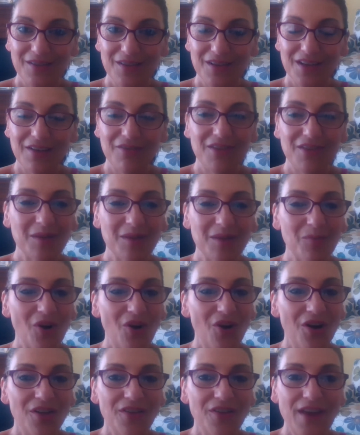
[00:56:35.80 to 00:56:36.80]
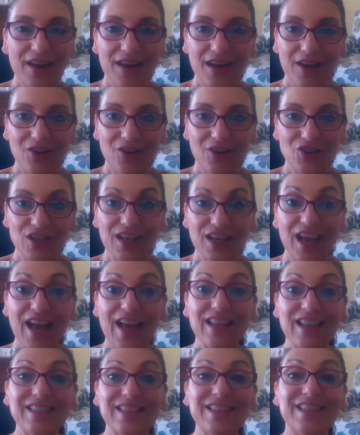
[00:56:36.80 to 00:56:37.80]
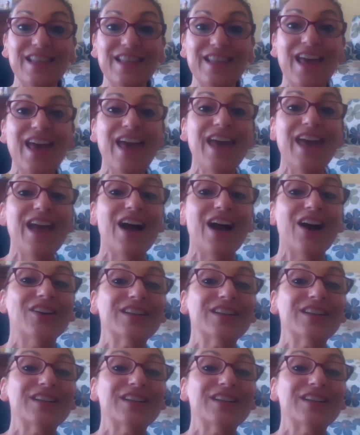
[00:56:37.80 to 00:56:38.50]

giving them all that energy as they are